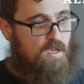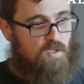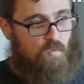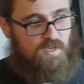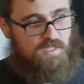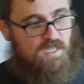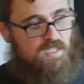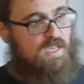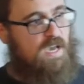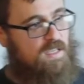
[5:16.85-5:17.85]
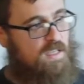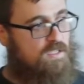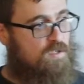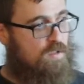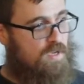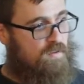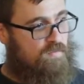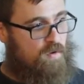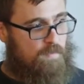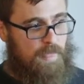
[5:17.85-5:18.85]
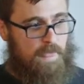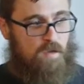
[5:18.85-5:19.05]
So what is it exactly that you're looking for?